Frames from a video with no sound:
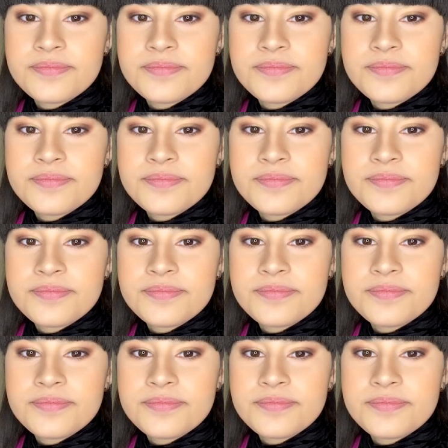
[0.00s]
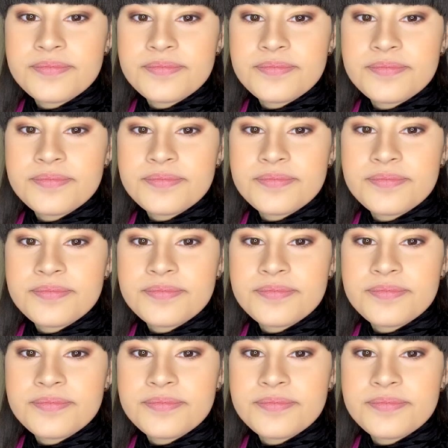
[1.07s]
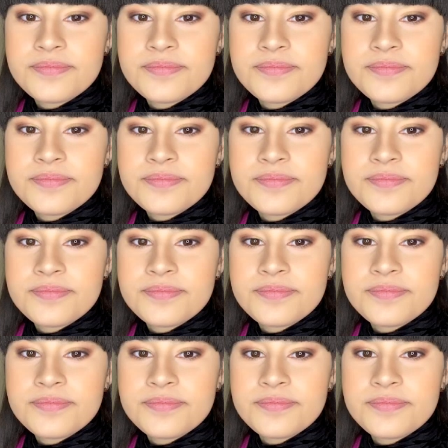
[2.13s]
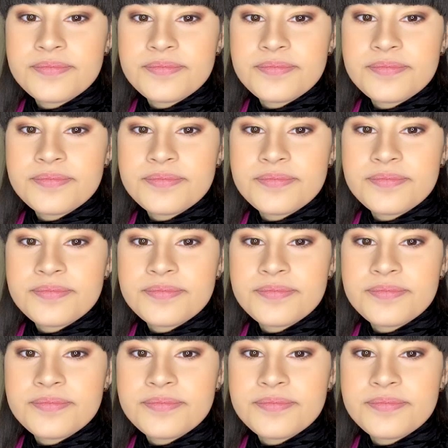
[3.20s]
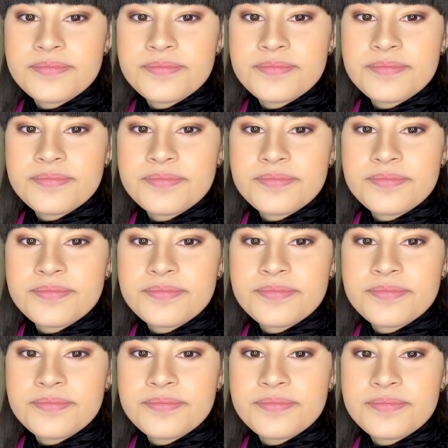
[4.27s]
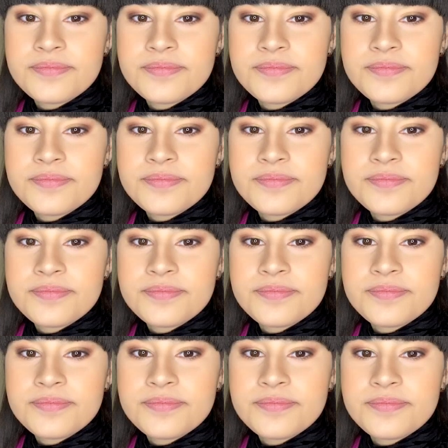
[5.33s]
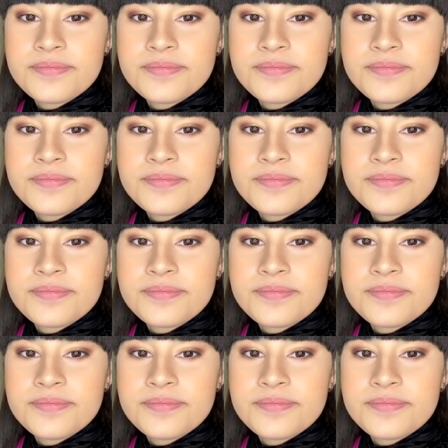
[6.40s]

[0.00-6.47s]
[no speech]